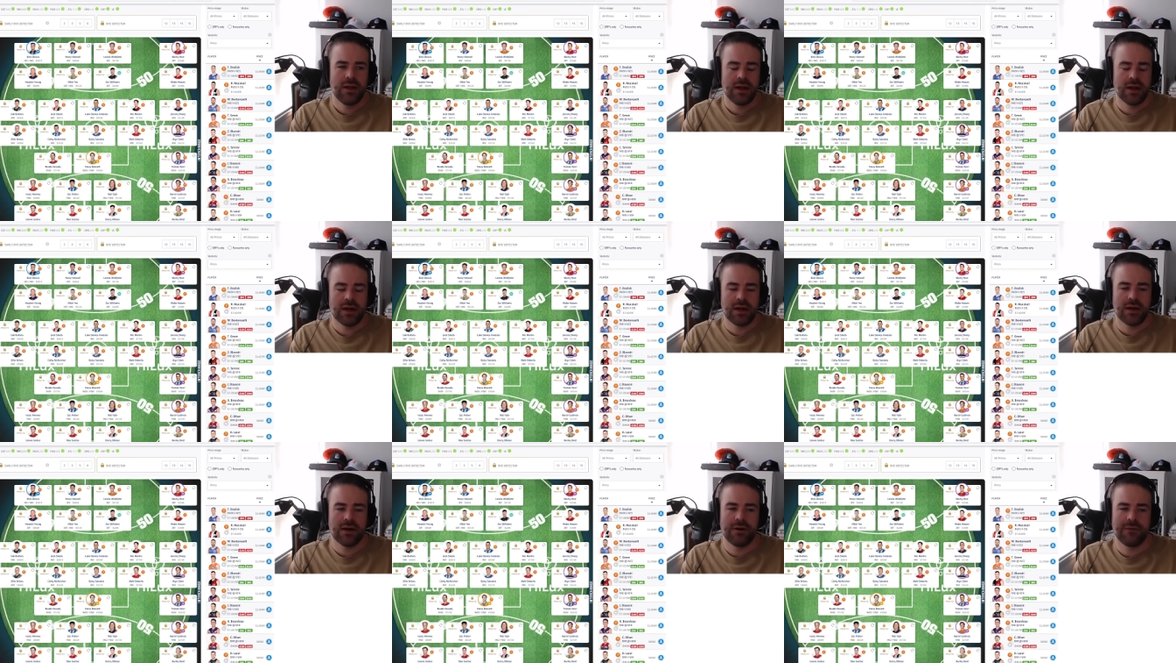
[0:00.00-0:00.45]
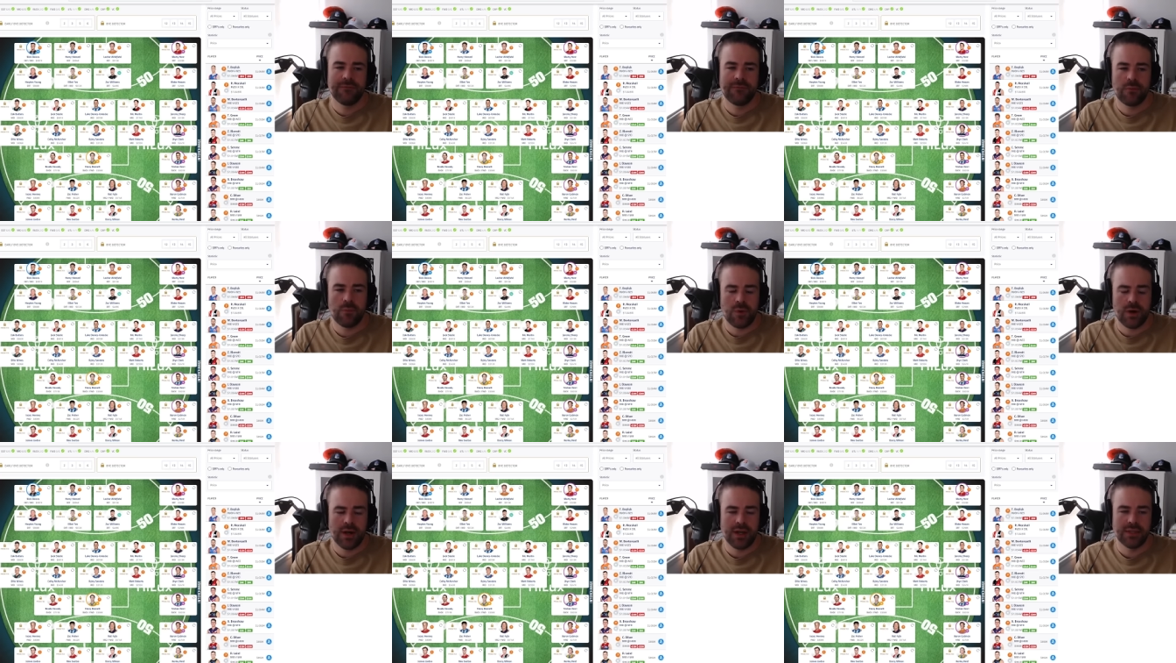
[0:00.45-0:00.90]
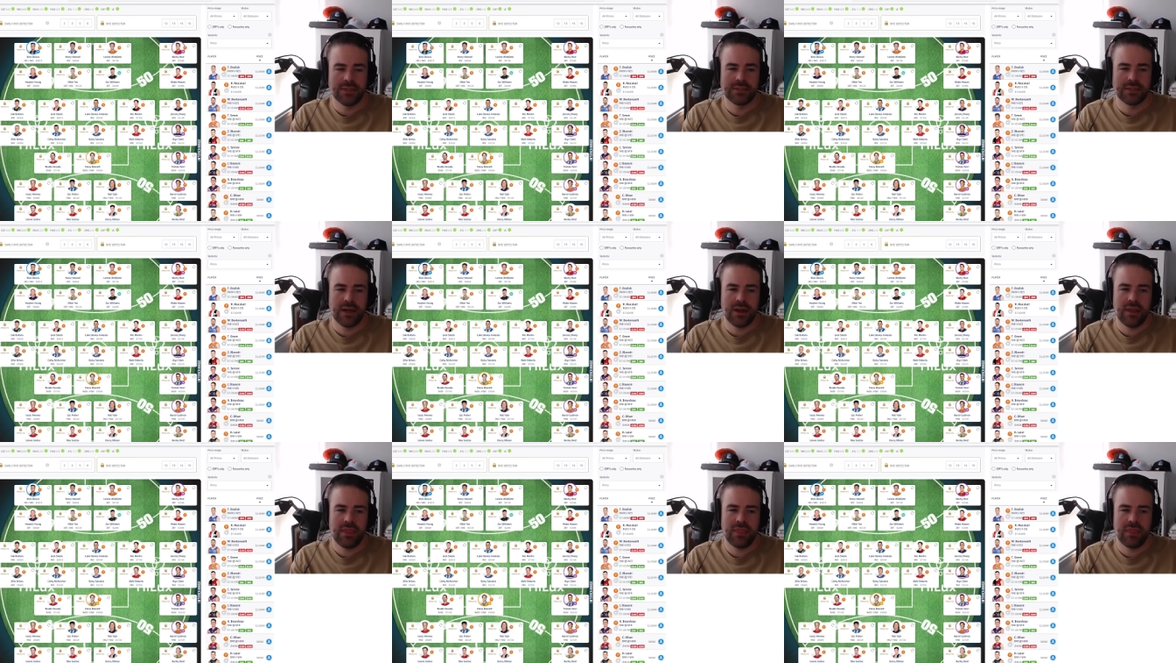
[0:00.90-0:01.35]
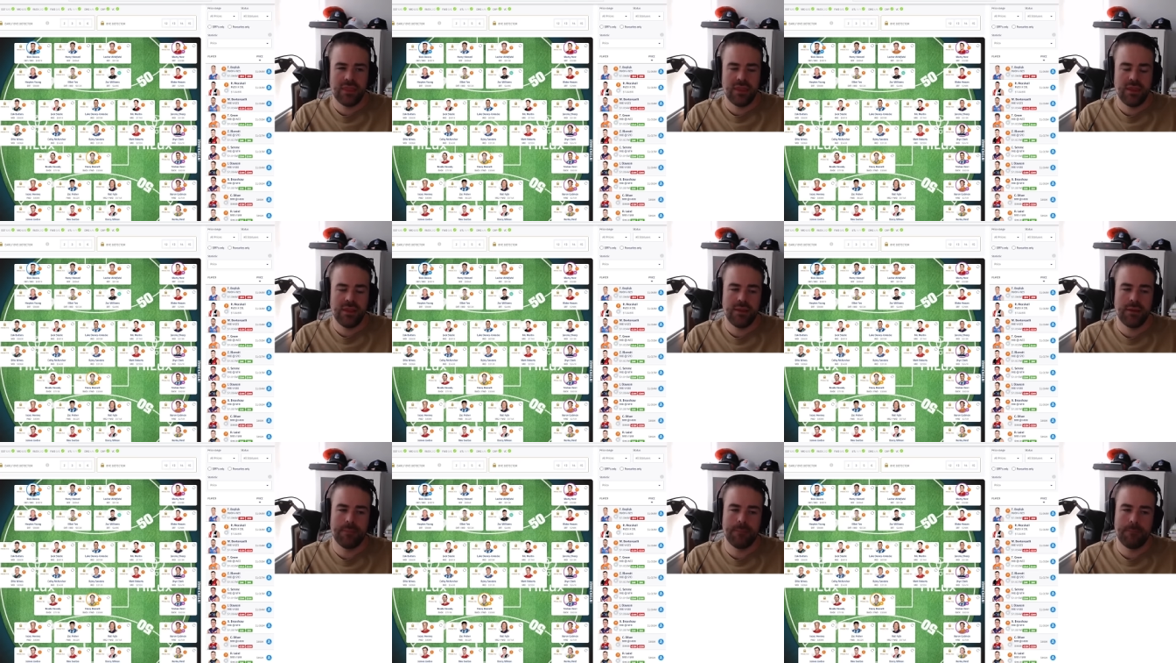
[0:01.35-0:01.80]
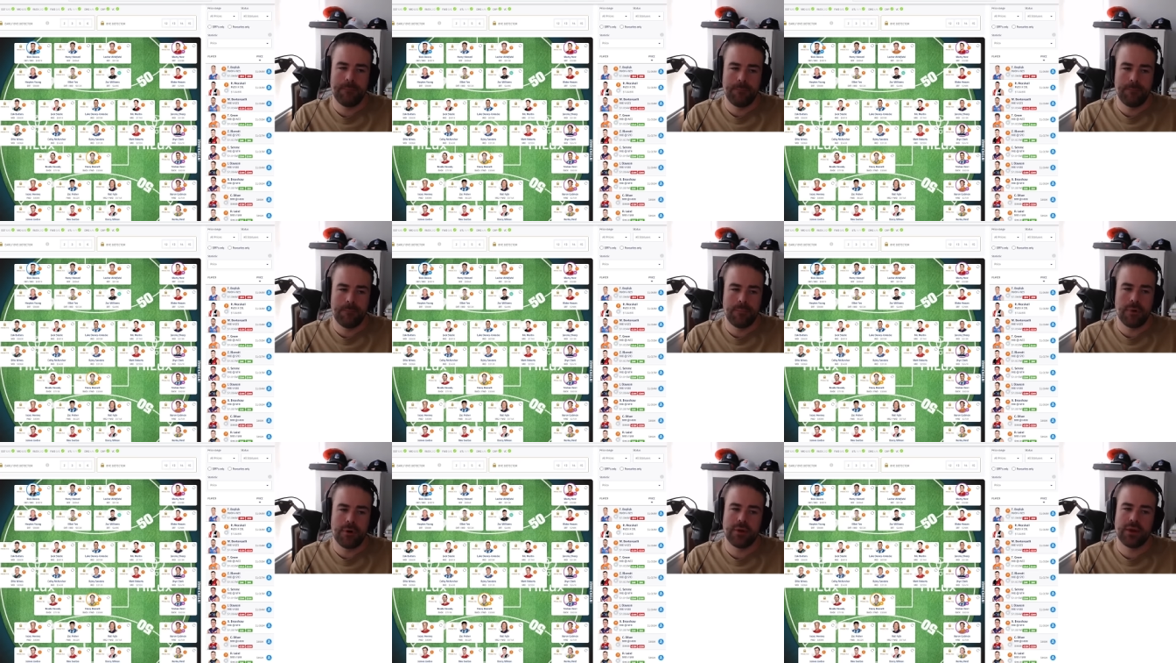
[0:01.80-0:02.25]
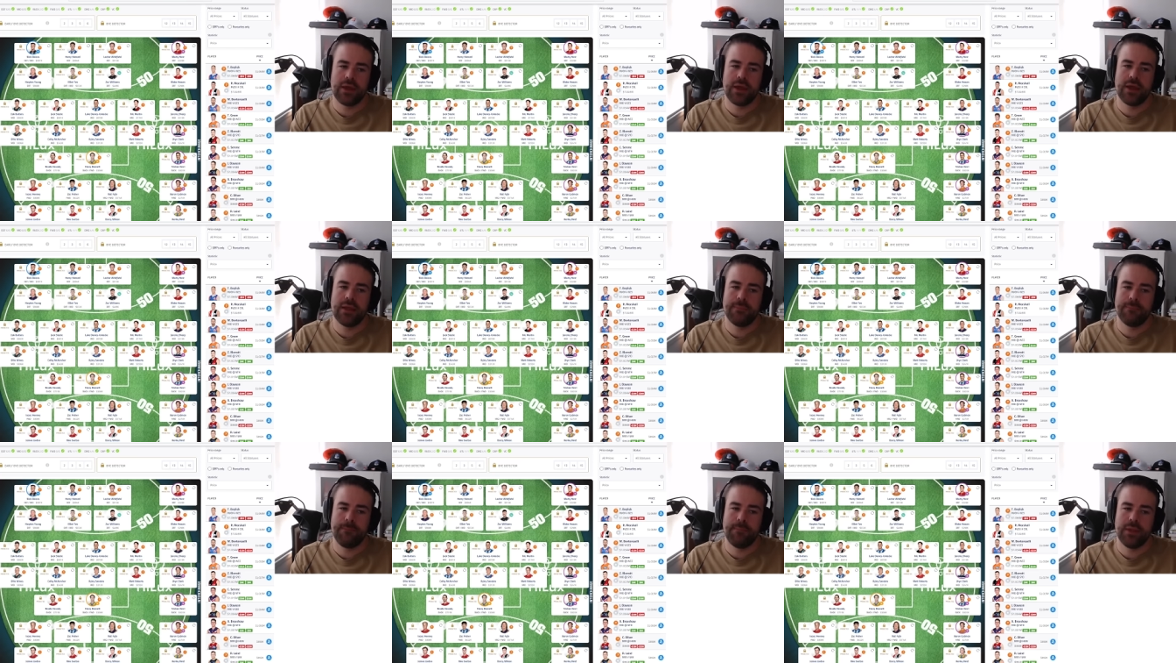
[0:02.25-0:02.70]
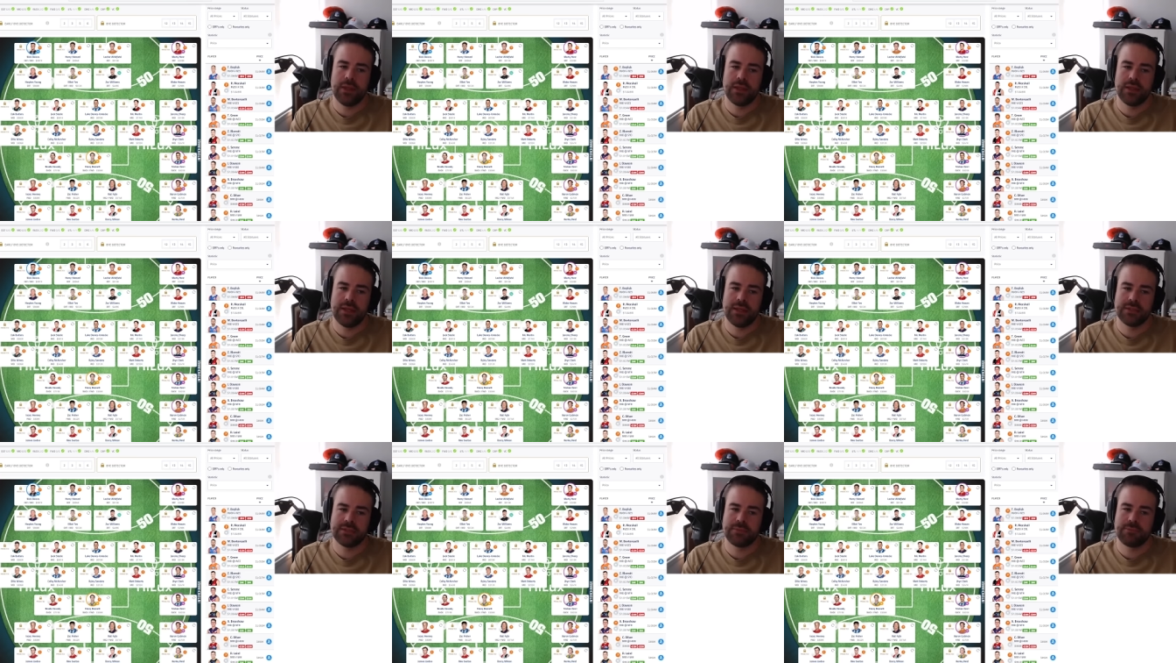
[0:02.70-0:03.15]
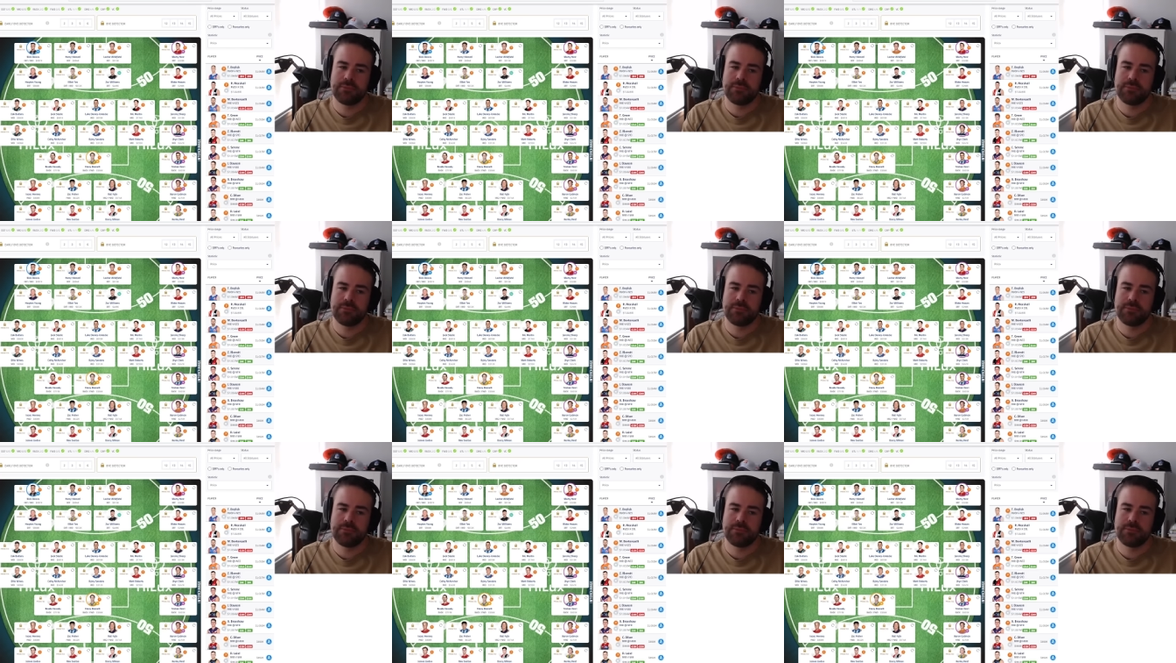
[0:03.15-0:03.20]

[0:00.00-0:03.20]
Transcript: uh, for Wines, I think Bonner and Billings are